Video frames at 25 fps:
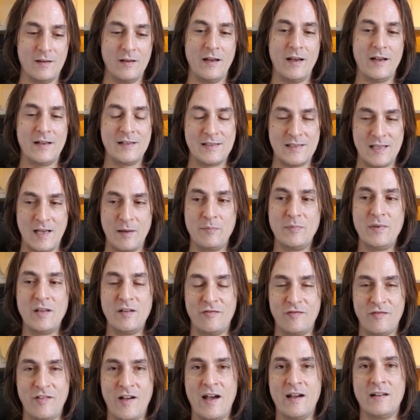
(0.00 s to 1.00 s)
except
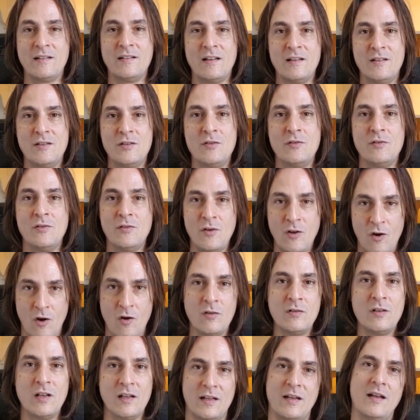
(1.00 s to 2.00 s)
the fact that you
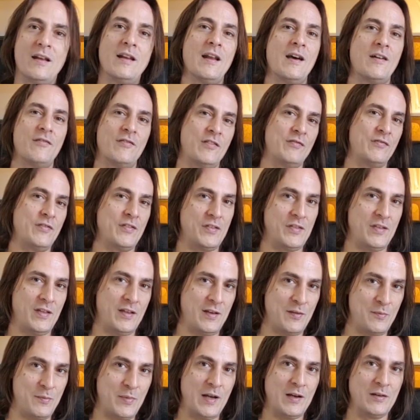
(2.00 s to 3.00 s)
know that I love
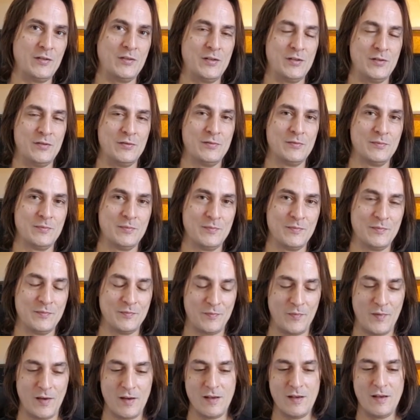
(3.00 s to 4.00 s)
everything about you,
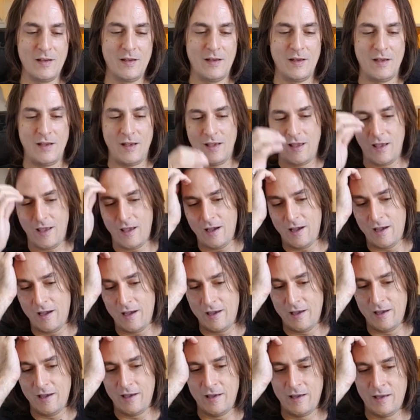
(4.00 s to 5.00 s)
uh,
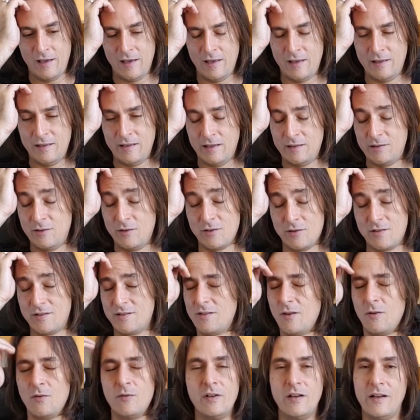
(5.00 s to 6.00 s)
and that you're
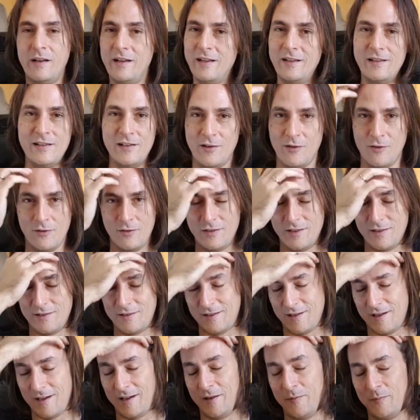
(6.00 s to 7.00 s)
so needy all the
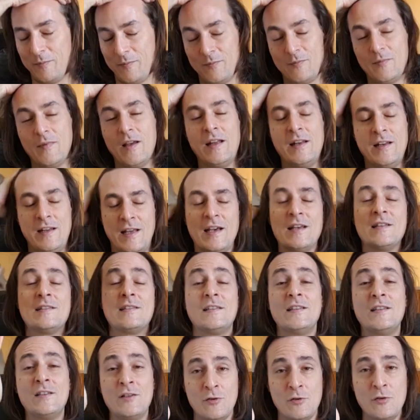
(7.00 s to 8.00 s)
time. And
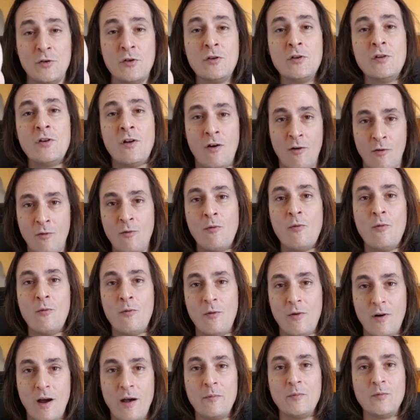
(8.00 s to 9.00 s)
yes, you you know
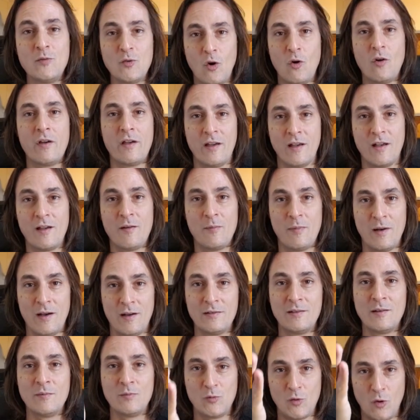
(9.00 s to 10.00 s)
who I'm talking
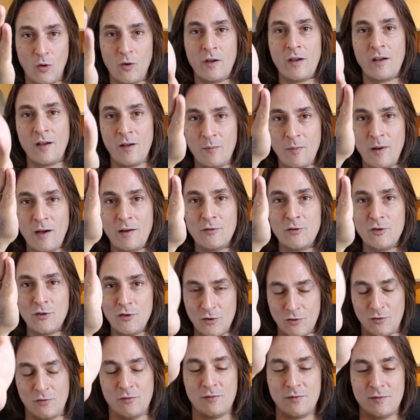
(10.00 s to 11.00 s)
about. I'm talking
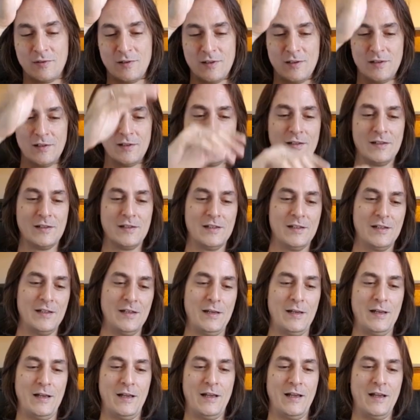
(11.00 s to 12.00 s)
about you.
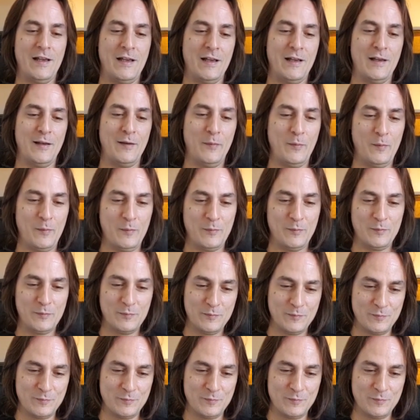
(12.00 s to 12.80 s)
Um,